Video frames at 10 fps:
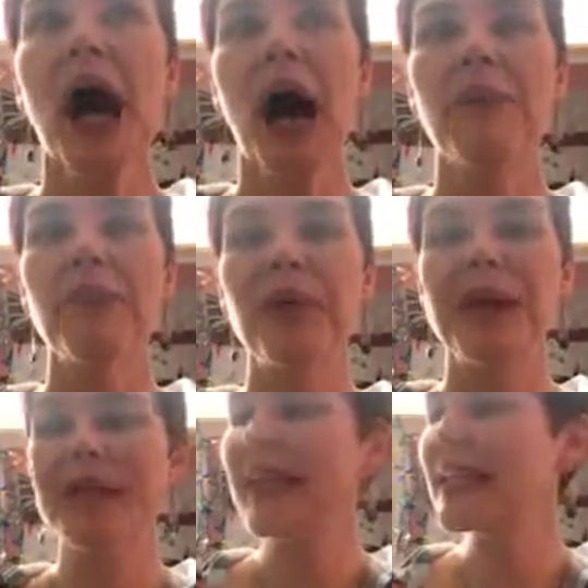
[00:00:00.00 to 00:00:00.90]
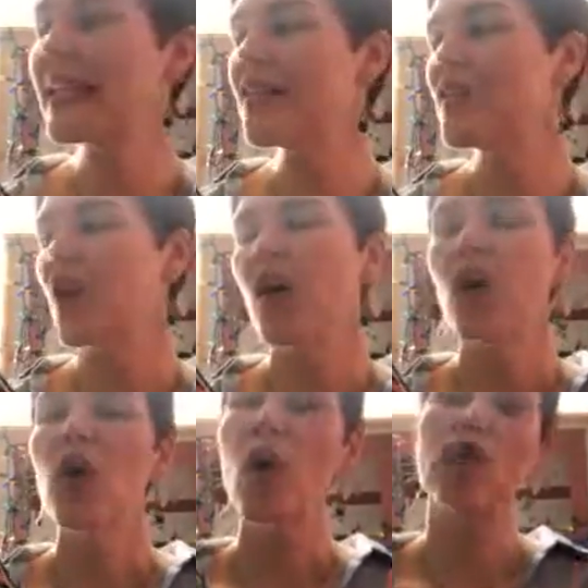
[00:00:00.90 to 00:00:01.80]
But it is
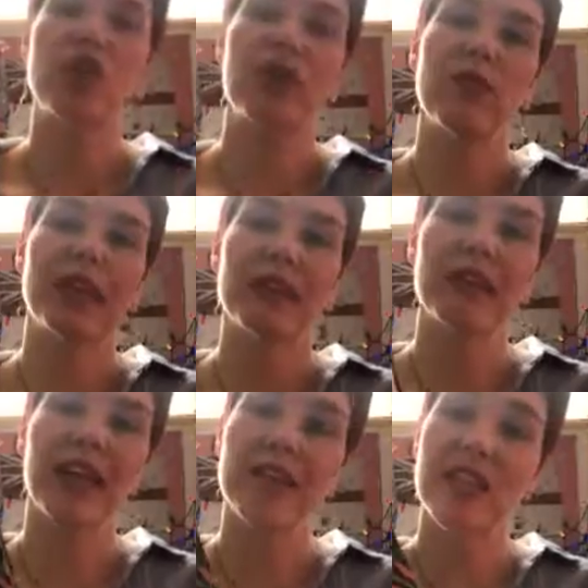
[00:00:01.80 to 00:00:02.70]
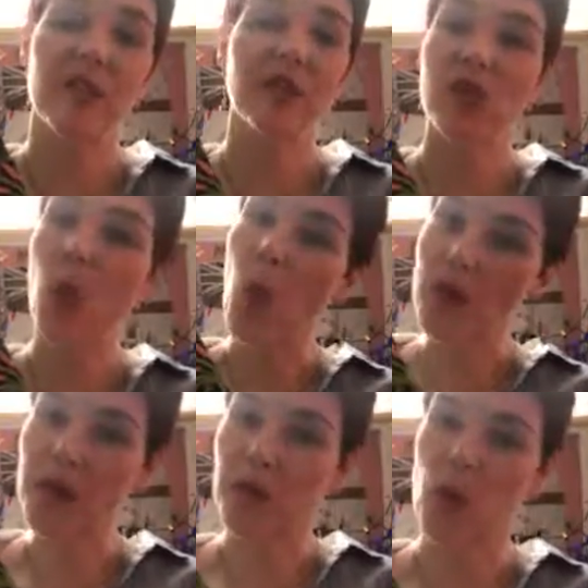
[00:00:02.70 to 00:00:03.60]
gorgeously written. Dianne Setterfield is a
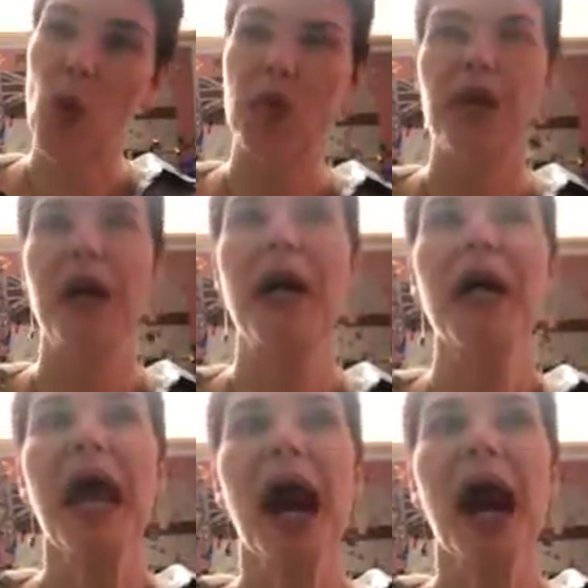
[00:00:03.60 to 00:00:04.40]
wonderful author.